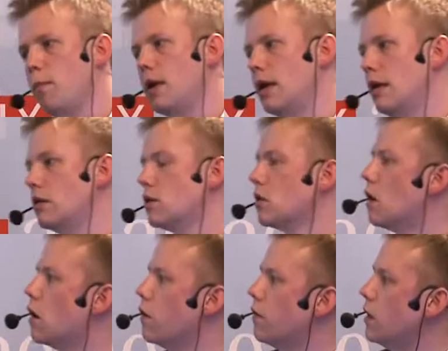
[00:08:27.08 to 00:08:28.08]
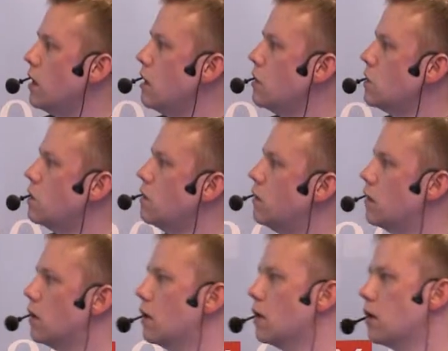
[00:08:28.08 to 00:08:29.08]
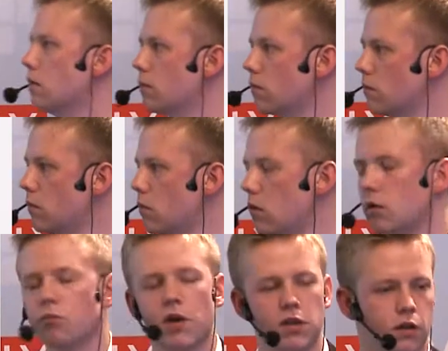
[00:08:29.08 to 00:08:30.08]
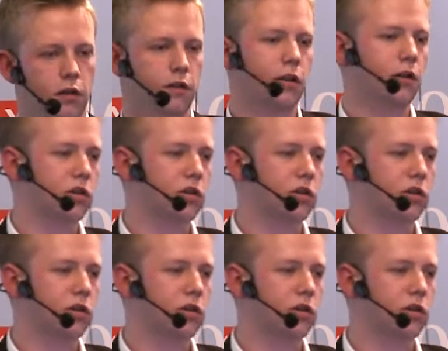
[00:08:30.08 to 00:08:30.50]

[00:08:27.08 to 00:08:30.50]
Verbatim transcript: means are these the basically the